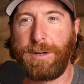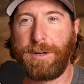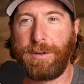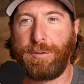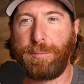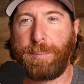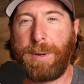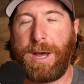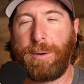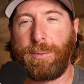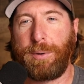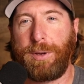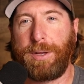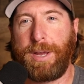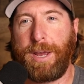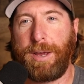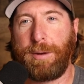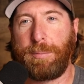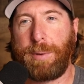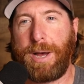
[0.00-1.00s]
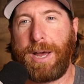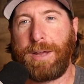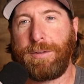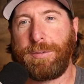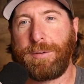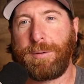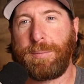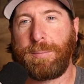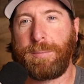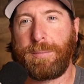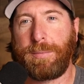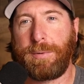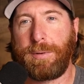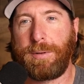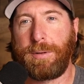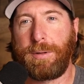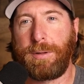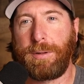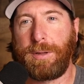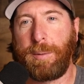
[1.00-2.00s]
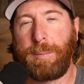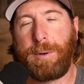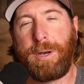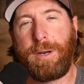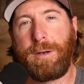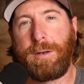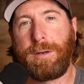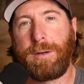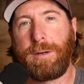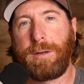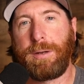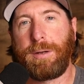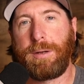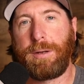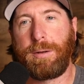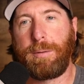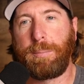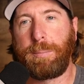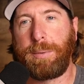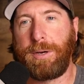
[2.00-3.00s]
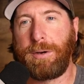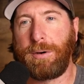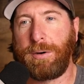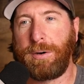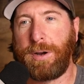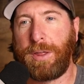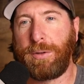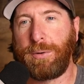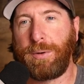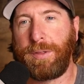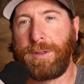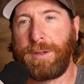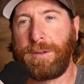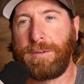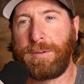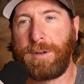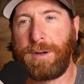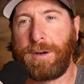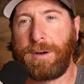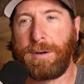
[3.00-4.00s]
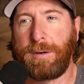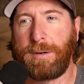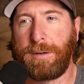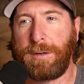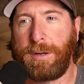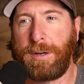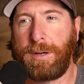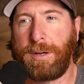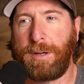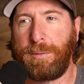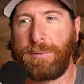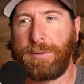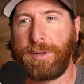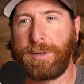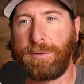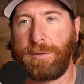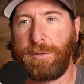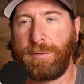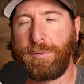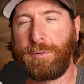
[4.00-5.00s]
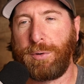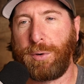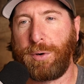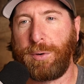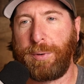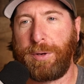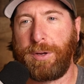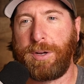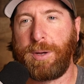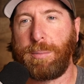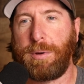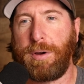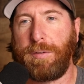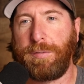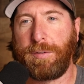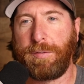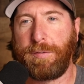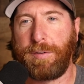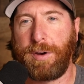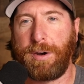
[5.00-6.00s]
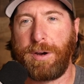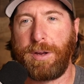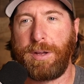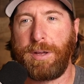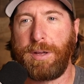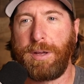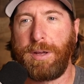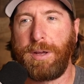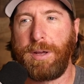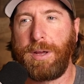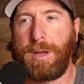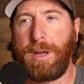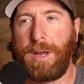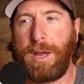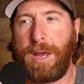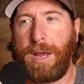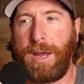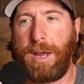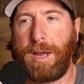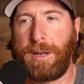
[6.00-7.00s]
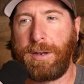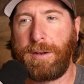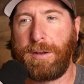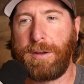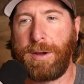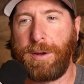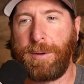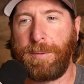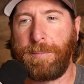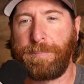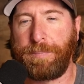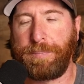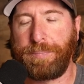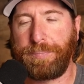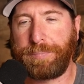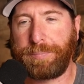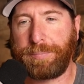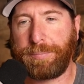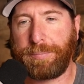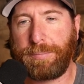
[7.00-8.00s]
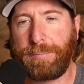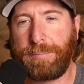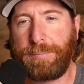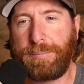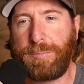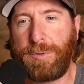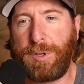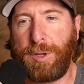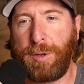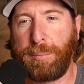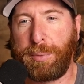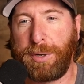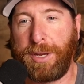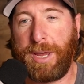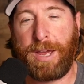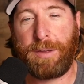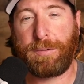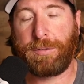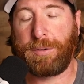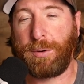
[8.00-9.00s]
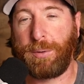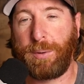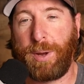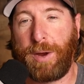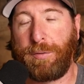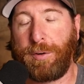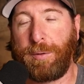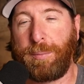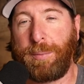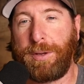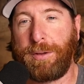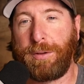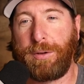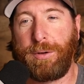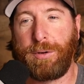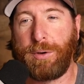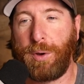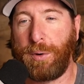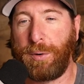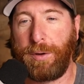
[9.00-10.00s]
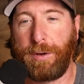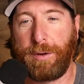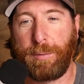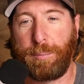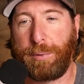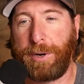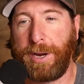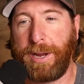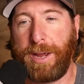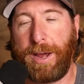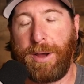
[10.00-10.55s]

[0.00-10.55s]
spot where you can buy some limited beer and other things there. There's like a little store when you come off the ferry, and but yeah, so every meal you go to, you could break